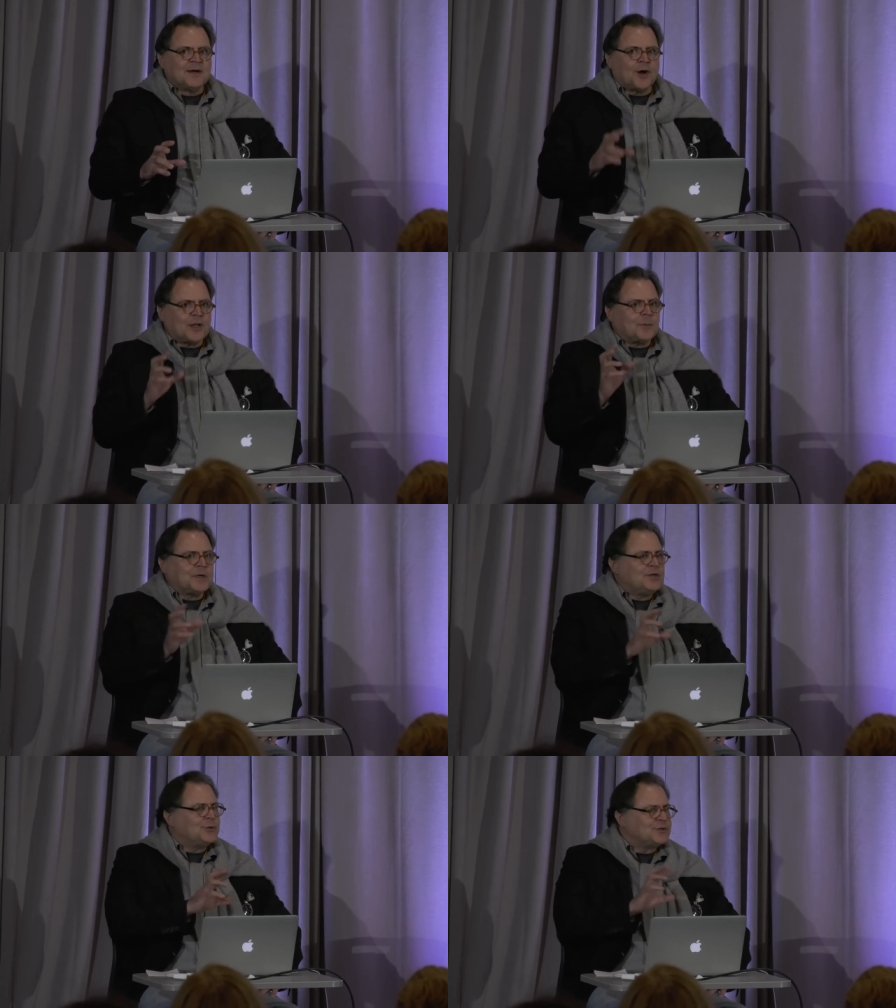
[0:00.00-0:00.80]
All I
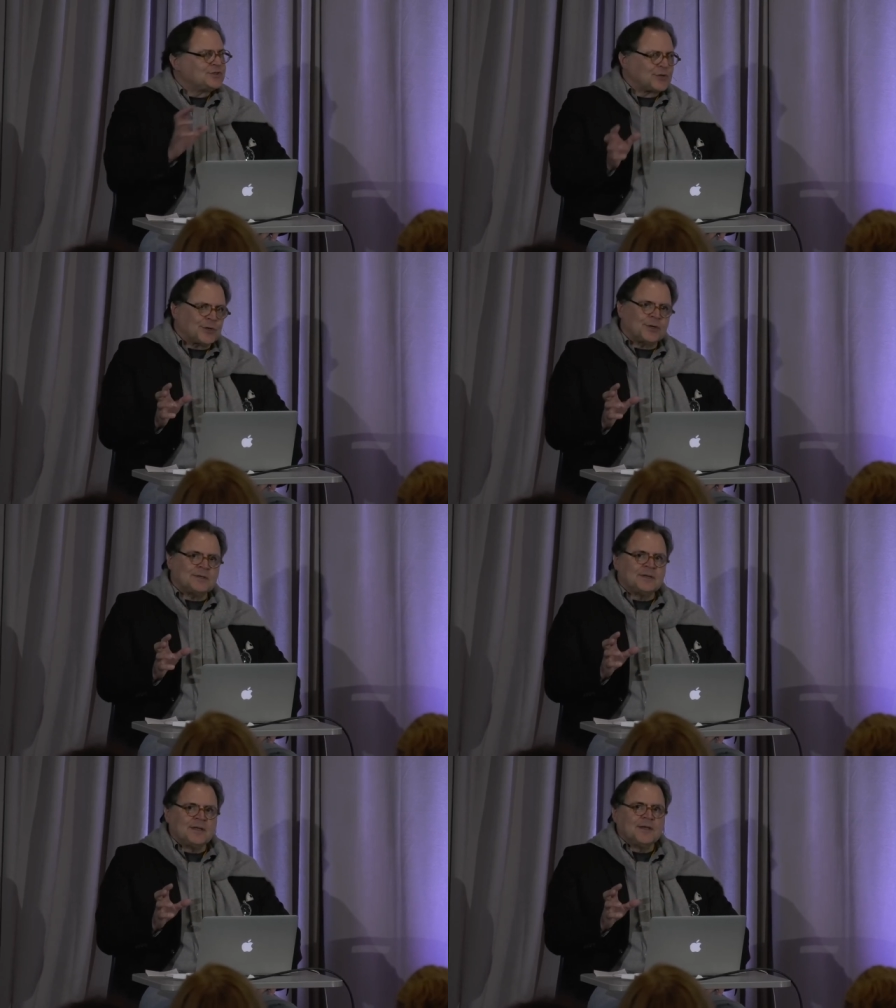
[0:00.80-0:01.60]
want to do is
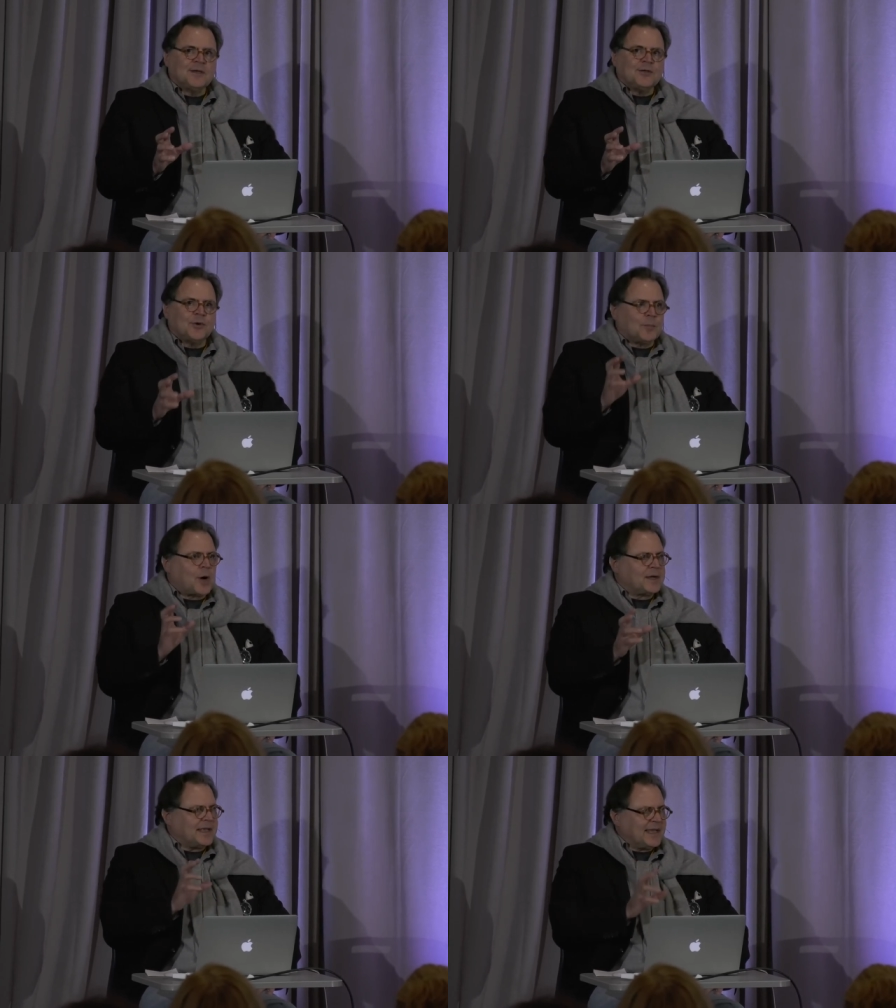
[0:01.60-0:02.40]
turn your
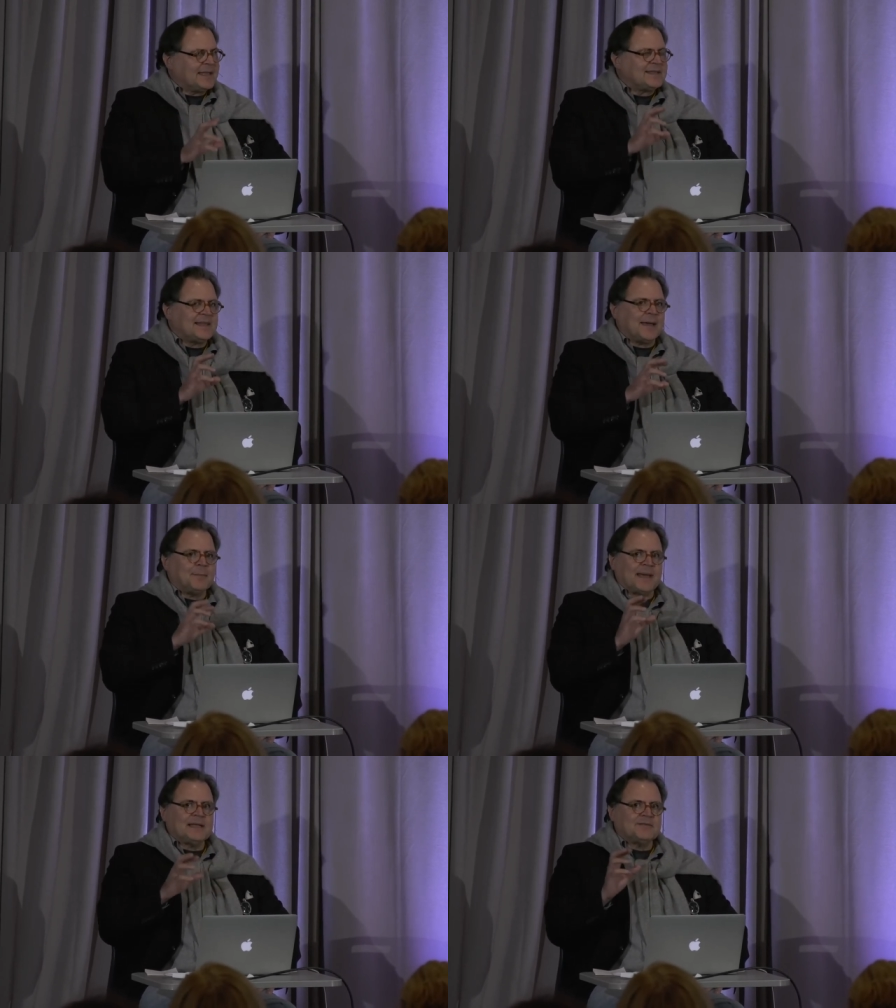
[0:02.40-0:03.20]
body into
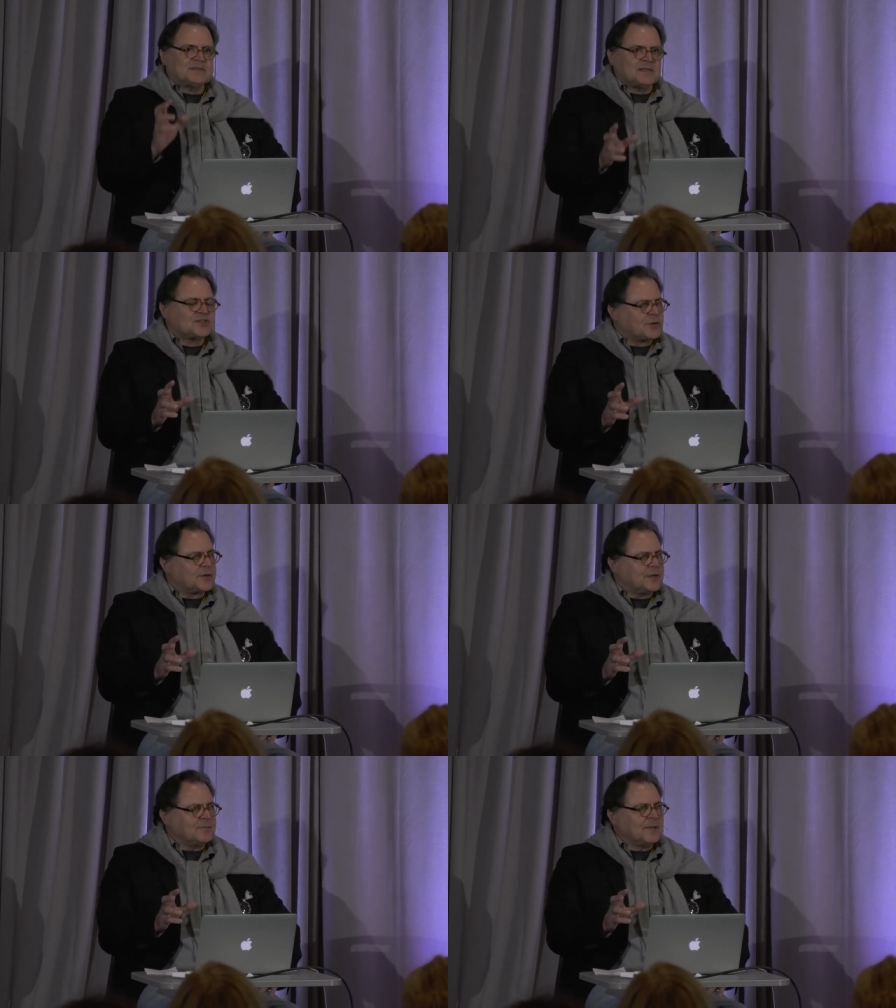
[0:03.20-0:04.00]
that magnificent
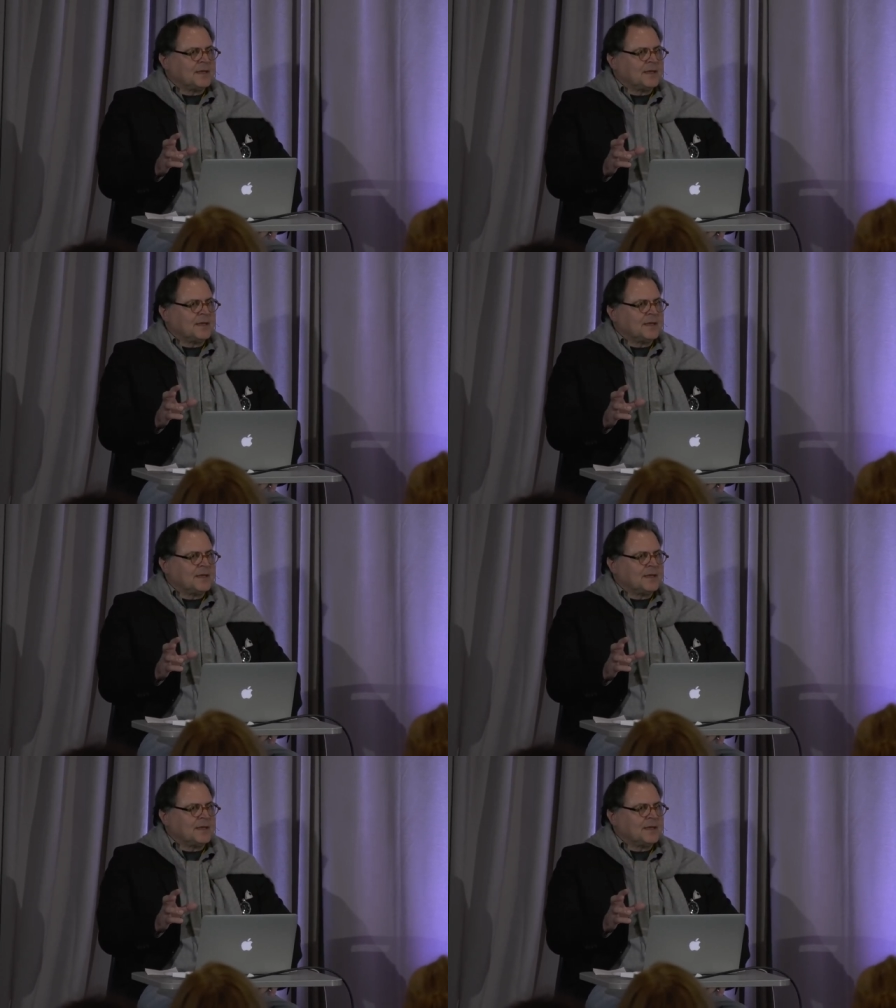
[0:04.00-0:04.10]
story